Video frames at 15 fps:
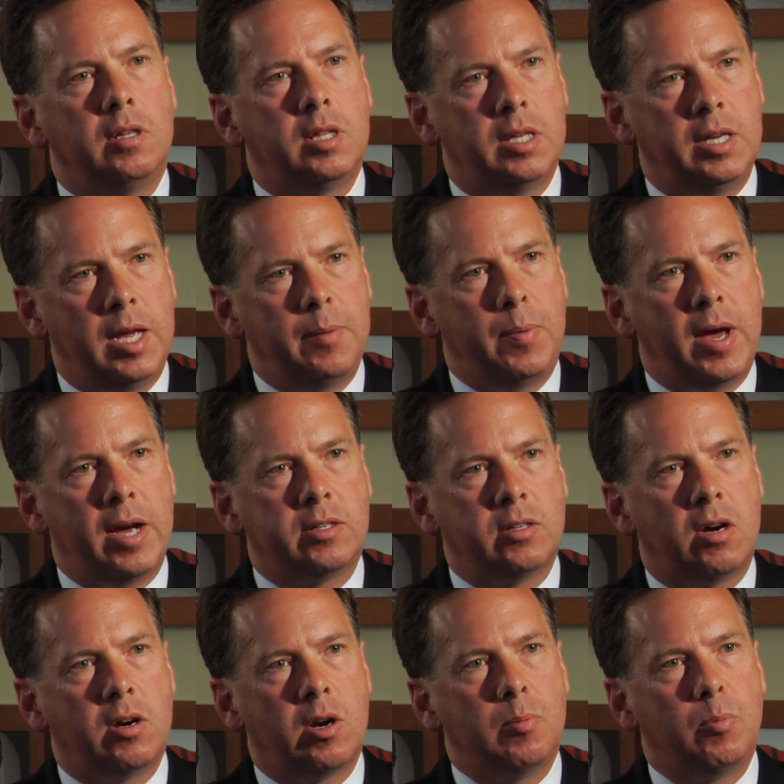the impact
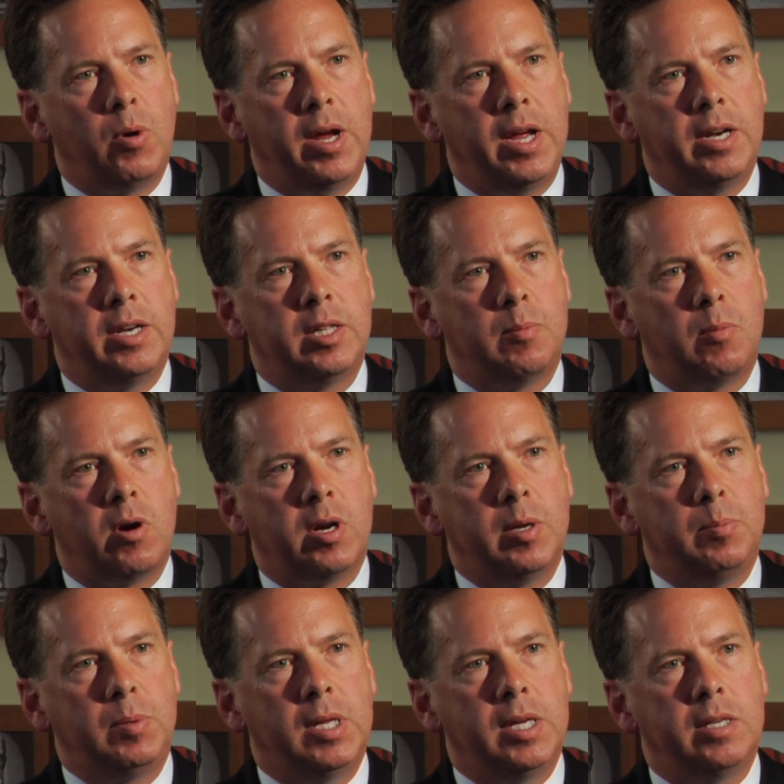on our brand in the
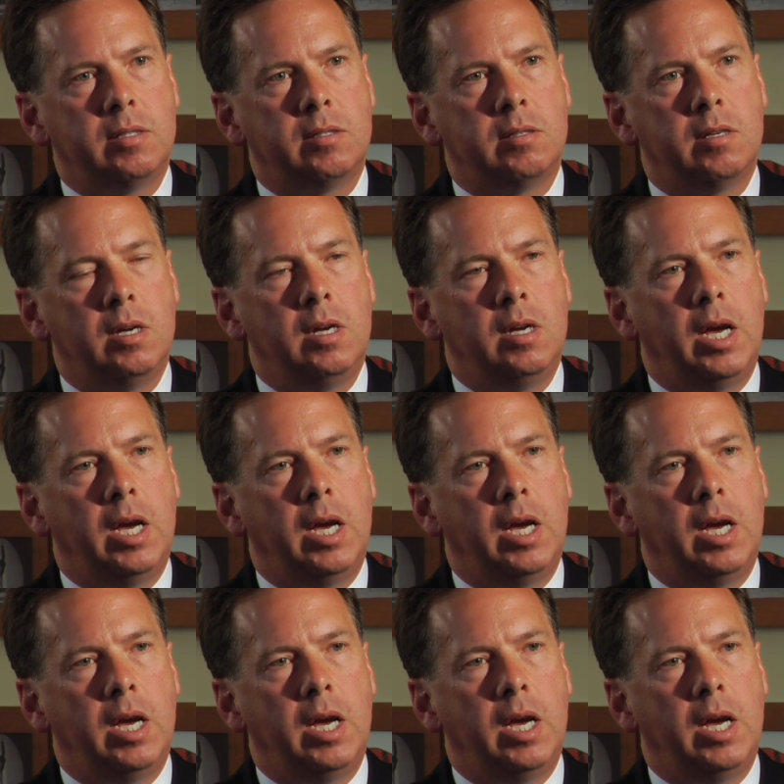marketplace,